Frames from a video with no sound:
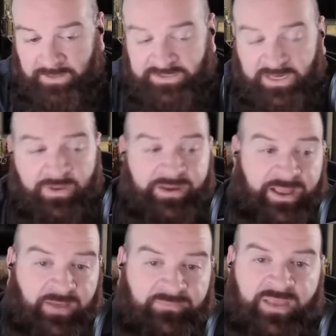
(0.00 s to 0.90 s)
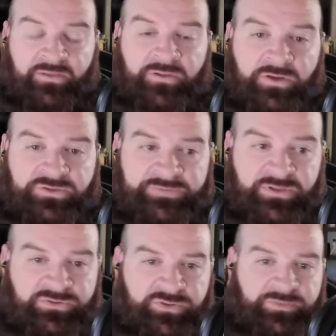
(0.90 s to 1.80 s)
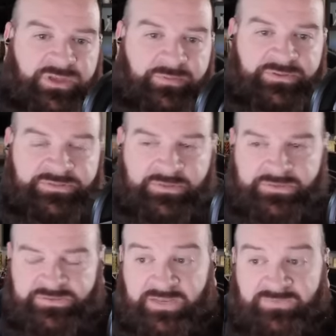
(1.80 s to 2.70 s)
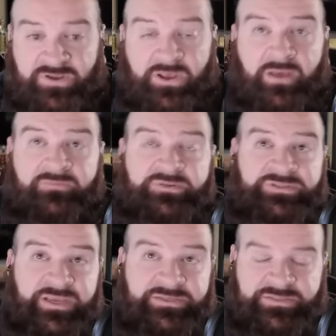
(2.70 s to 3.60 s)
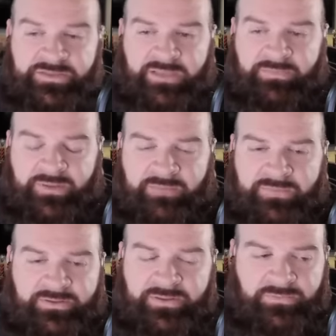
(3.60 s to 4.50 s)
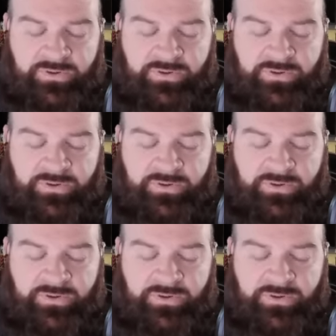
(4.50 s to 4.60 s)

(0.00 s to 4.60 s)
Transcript: I'll tell you right now, if Caitlin Clark drops another triple double this year, this is not even a conversation. I mean, I mean, it